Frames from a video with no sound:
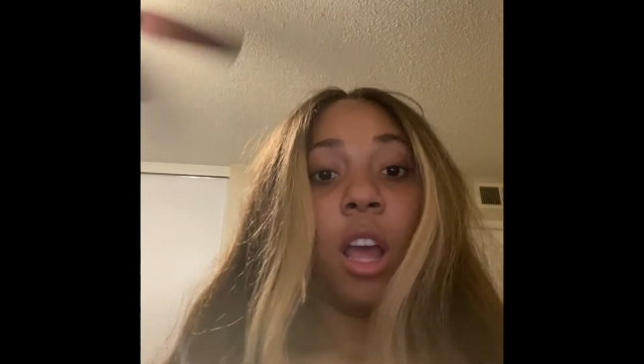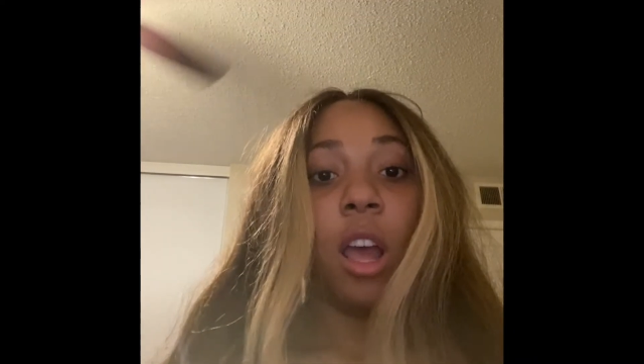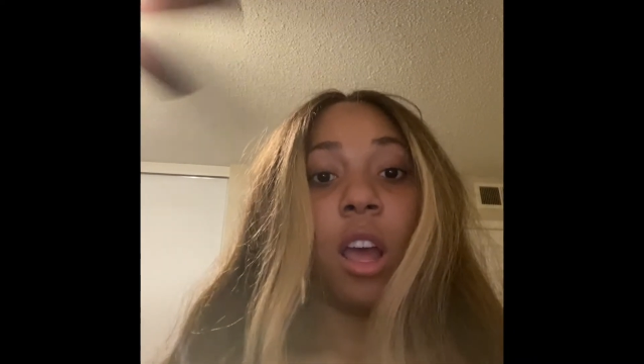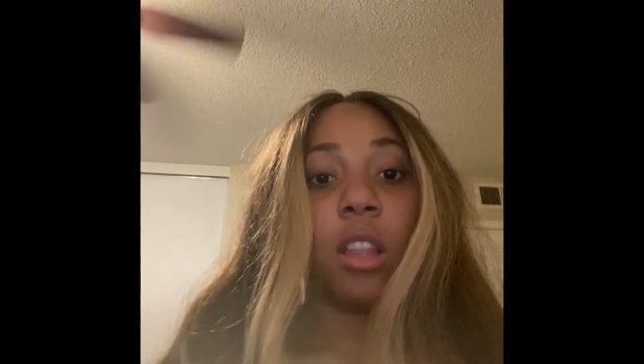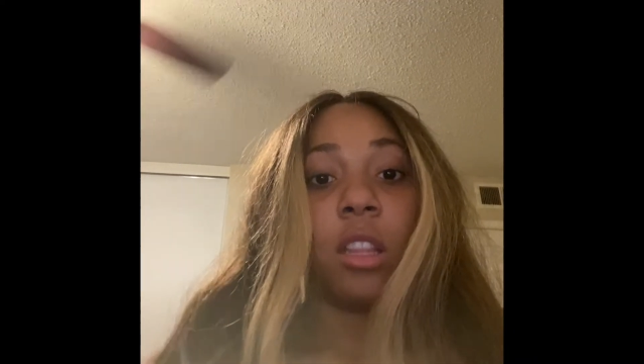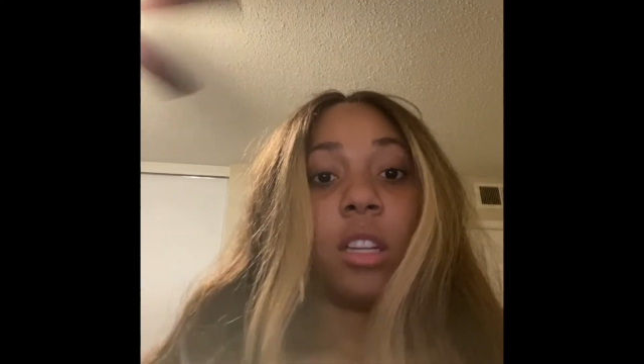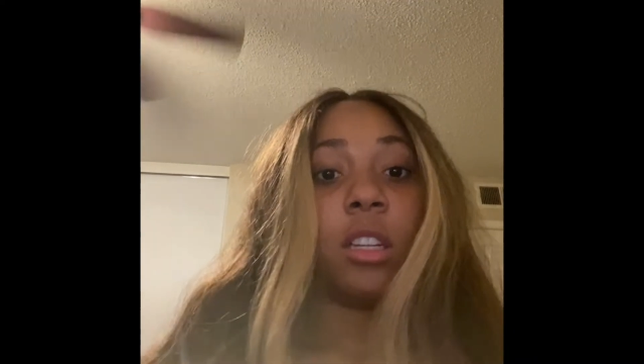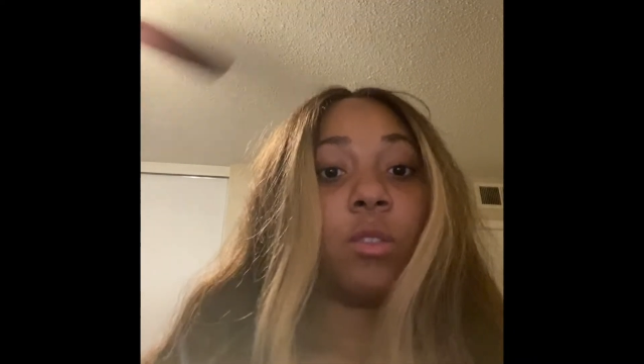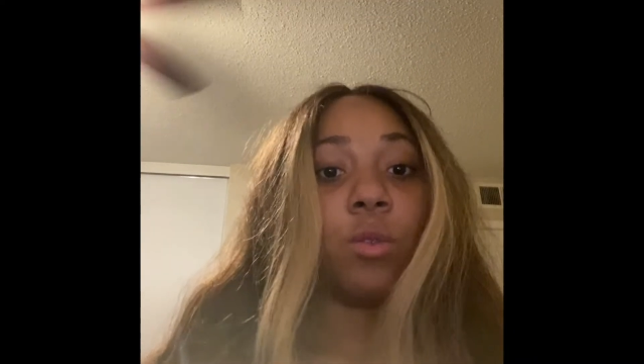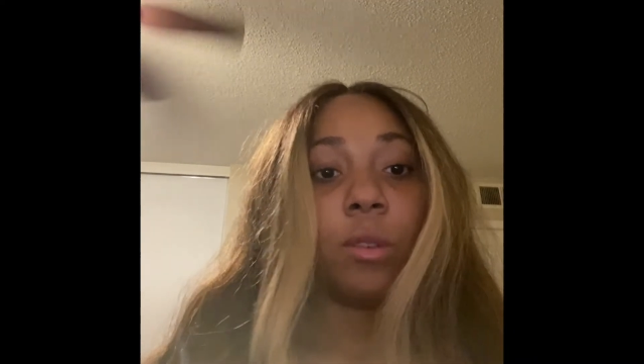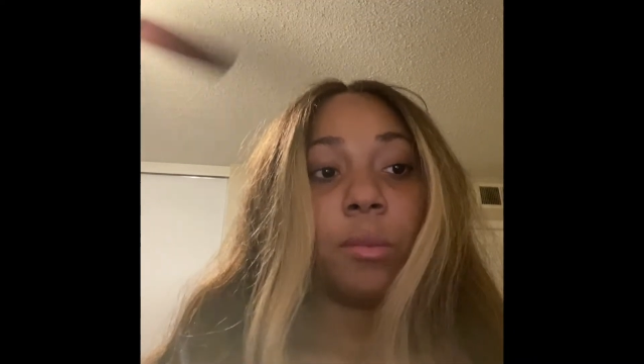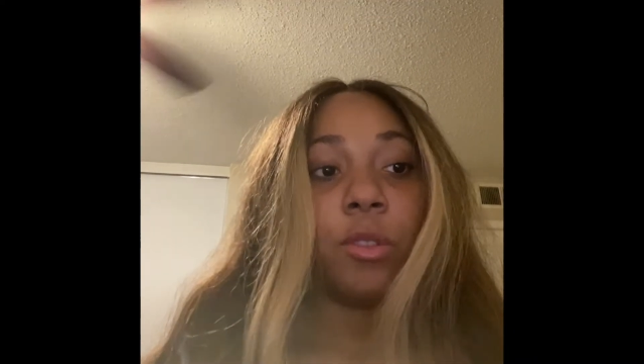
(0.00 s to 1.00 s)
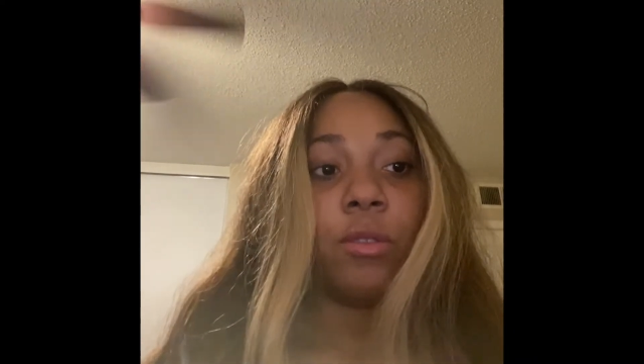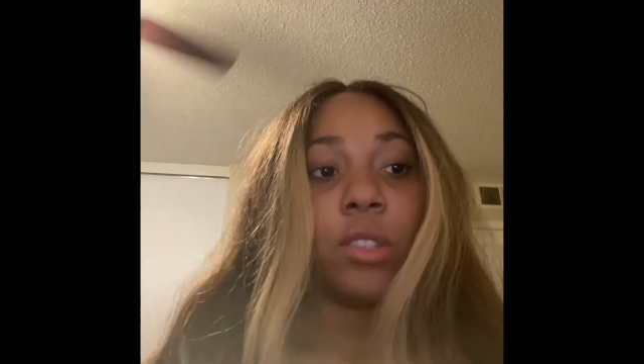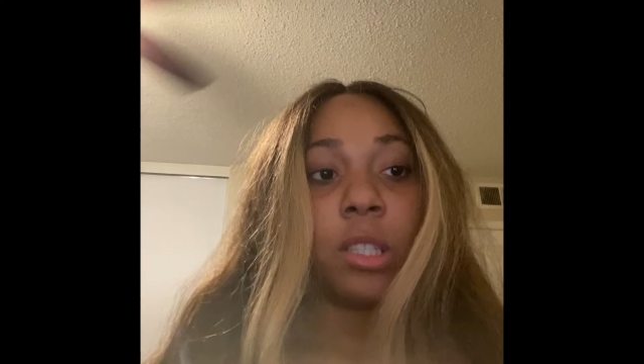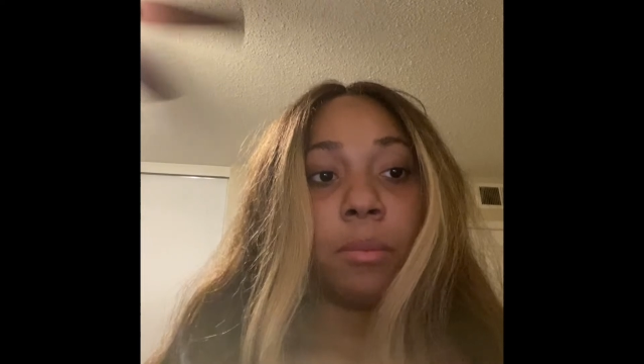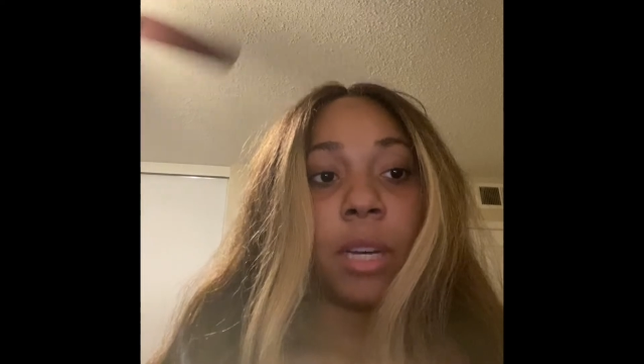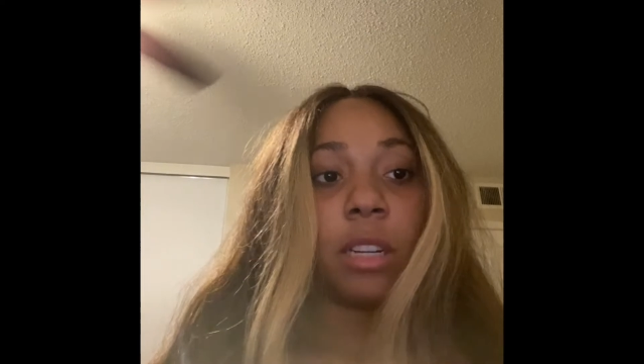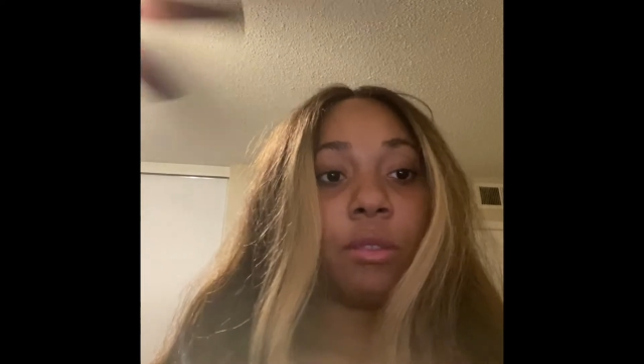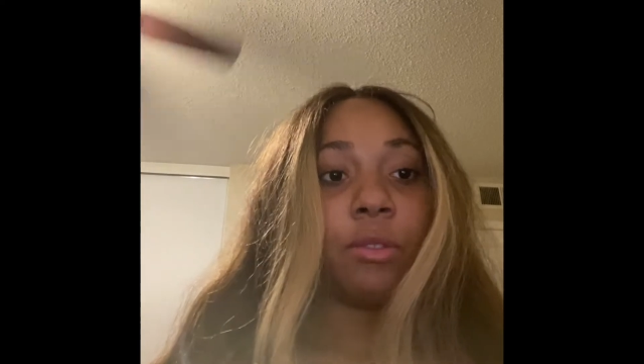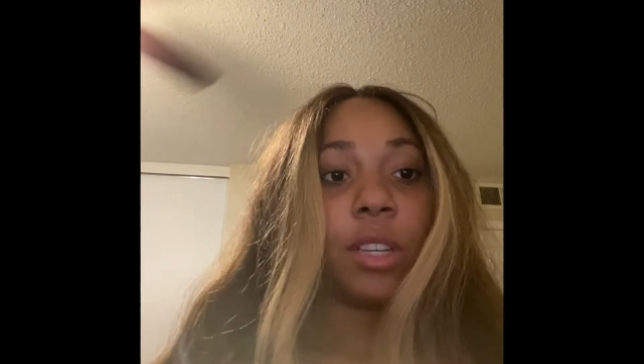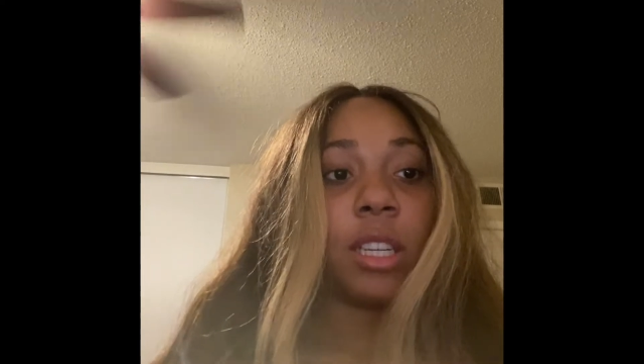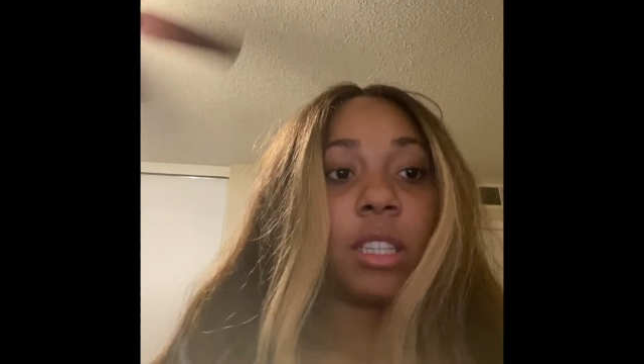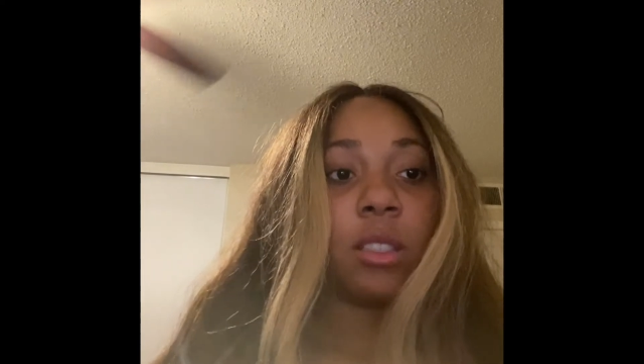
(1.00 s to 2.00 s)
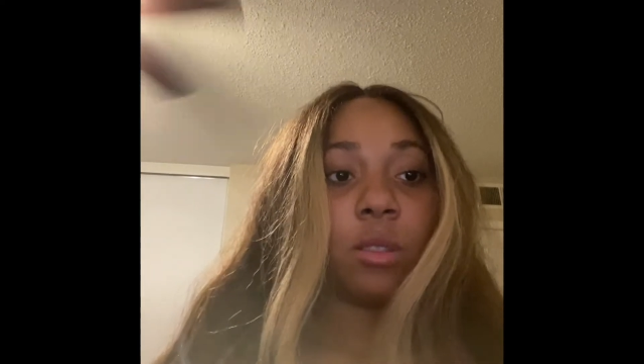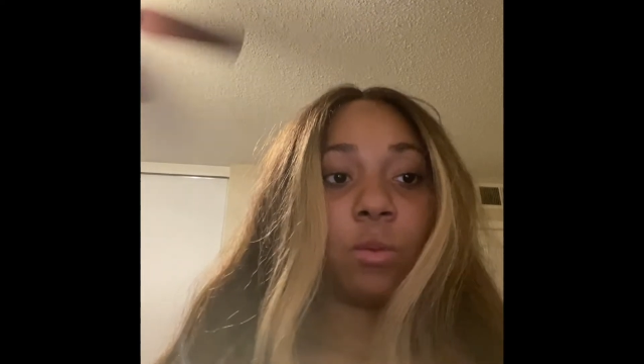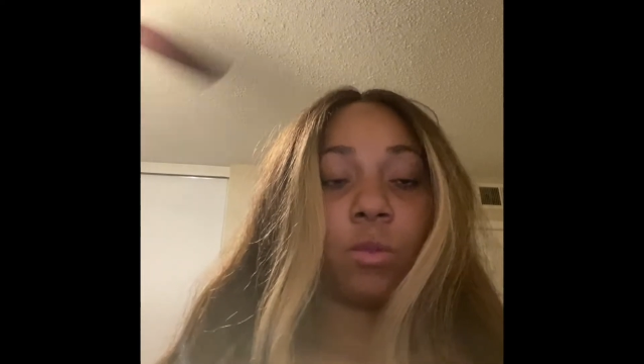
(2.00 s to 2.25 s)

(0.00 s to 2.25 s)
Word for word: and then it will move to metaphase,